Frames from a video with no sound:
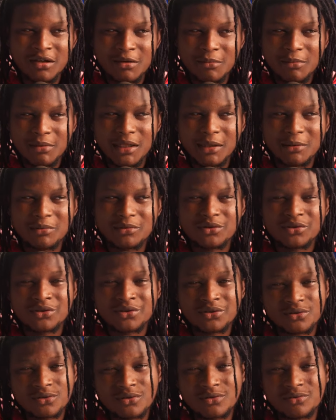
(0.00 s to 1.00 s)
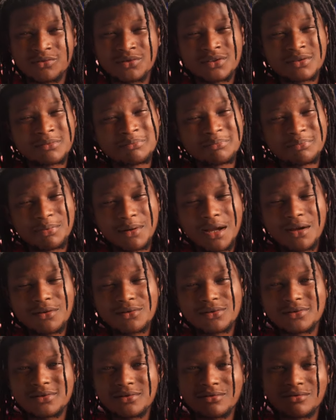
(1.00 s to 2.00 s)
been able to shoot was
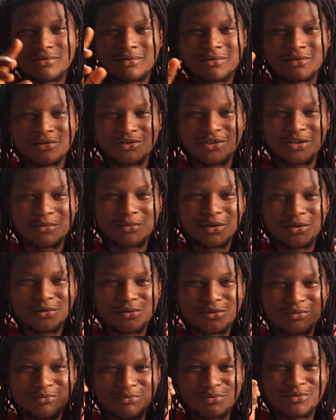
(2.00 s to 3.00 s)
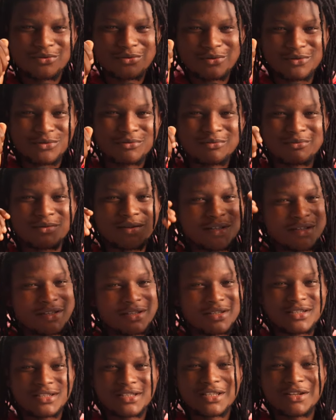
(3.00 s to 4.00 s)
about, drum roll,
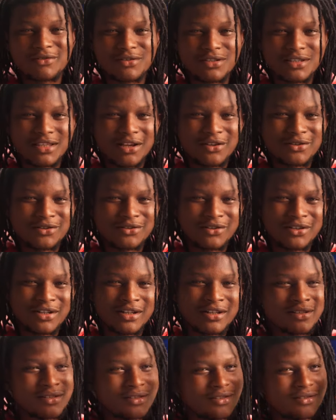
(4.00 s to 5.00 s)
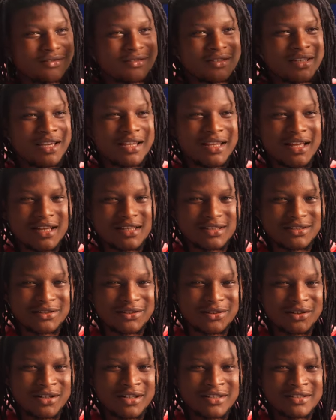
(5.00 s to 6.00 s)
$70,000. Yeah, that's in
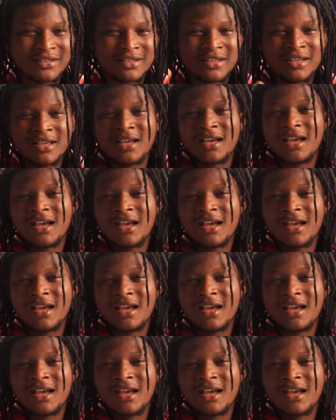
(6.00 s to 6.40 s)
dollars.